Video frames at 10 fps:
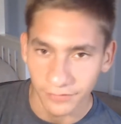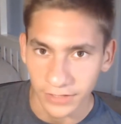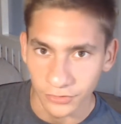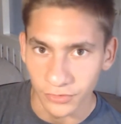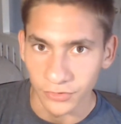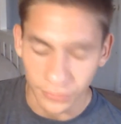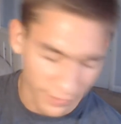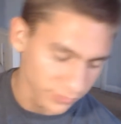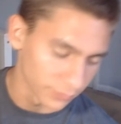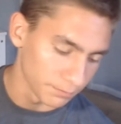thing you do, you
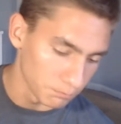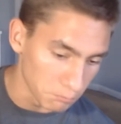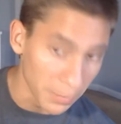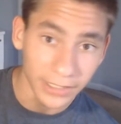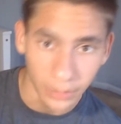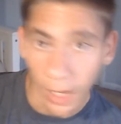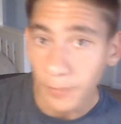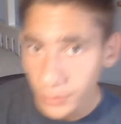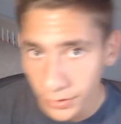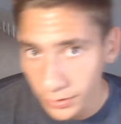have to make it up
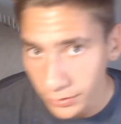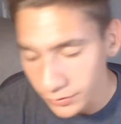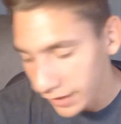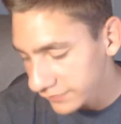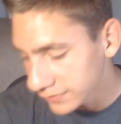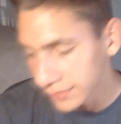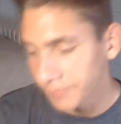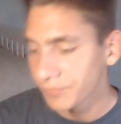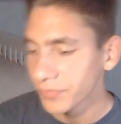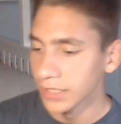to her. You have to,
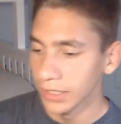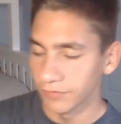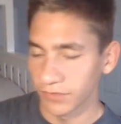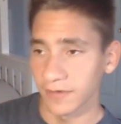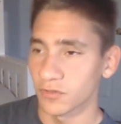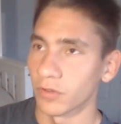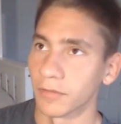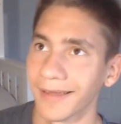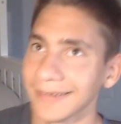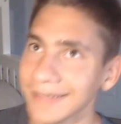if you guys go on a bad